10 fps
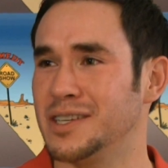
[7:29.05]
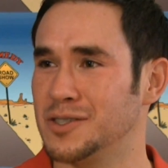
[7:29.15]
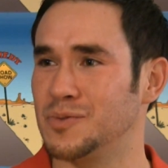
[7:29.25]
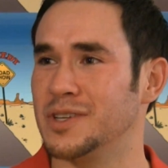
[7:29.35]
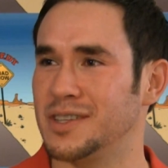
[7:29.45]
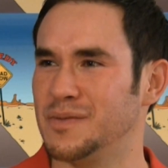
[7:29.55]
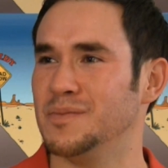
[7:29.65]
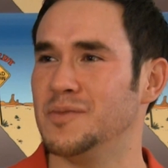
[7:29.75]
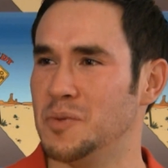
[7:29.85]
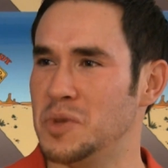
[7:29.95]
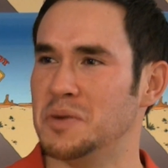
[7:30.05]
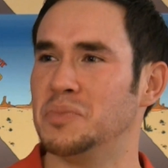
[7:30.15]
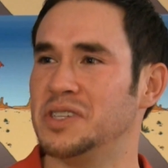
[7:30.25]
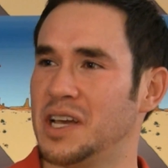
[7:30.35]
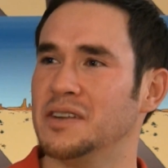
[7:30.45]
They just want the meat and
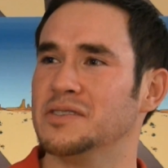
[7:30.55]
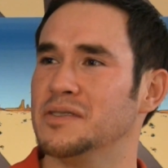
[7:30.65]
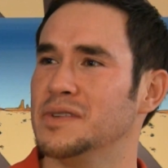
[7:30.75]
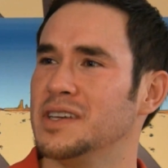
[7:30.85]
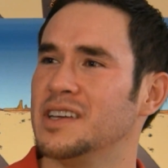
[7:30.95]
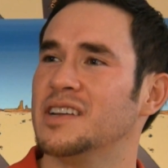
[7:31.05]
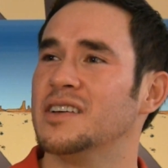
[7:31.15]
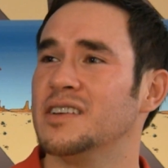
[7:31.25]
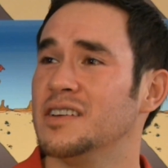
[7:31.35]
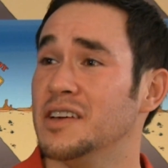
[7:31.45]
potatoes of it, you know.